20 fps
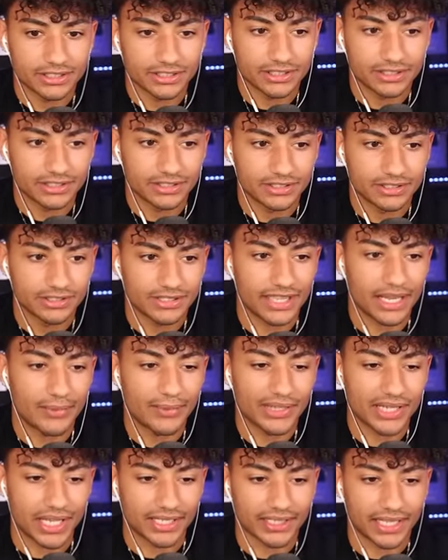We got that. We yeah,
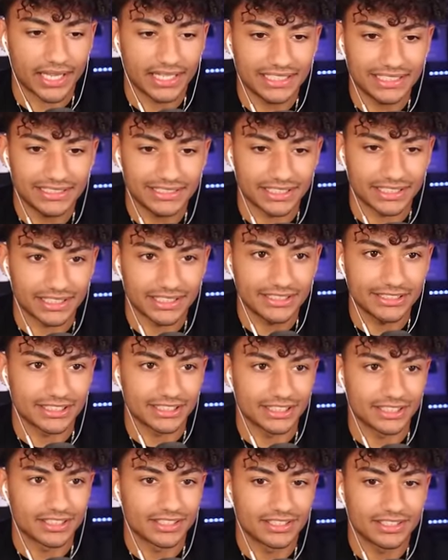got we got that. that. worried easy, about
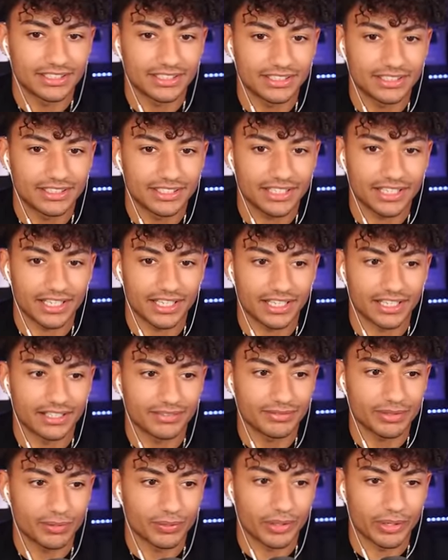easy. that, bro?
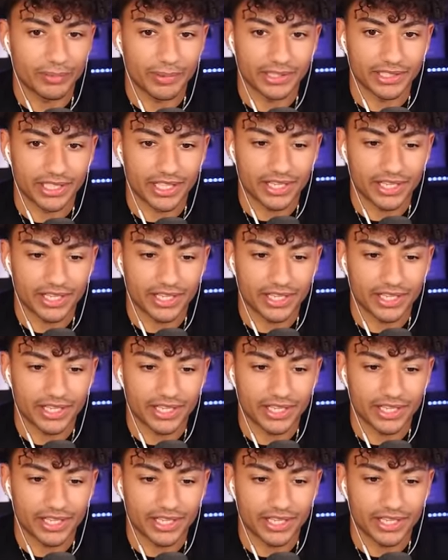Yeah, I'm not worried about